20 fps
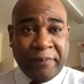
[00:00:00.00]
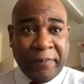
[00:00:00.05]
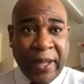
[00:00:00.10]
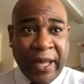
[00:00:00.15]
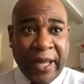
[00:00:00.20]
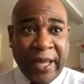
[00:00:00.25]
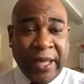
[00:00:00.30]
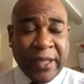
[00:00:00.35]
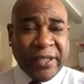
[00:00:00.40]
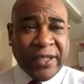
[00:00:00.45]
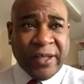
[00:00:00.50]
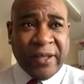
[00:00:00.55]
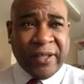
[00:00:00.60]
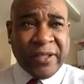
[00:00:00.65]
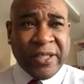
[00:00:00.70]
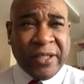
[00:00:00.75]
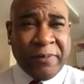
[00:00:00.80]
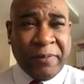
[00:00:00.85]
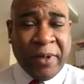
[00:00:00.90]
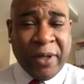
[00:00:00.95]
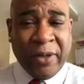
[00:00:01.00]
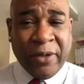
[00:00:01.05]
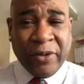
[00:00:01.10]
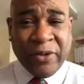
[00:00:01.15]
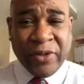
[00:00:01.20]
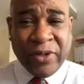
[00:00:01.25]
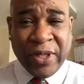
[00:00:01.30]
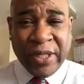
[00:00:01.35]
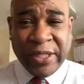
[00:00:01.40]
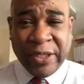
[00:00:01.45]
page, and I
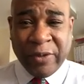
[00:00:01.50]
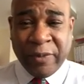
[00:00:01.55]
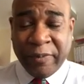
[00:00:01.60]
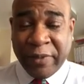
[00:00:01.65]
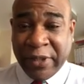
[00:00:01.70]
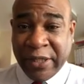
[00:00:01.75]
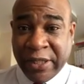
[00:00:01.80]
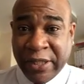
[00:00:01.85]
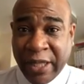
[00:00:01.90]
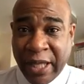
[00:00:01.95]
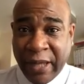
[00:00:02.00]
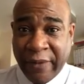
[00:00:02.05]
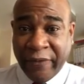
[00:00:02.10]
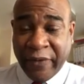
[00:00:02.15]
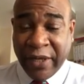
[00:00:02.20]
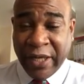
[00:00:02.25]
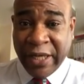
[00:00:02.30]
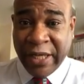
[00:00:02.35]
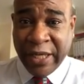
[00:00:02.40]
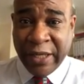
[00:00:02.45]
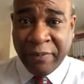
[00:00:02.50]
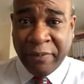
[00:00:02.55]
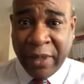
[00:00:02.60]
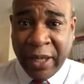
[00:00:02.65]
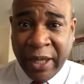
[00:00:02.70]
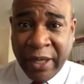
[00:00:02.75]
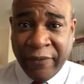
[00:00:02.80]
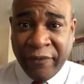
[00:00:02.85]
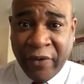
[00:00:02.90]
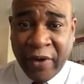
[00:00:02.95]
suppose this will be the same for eBay,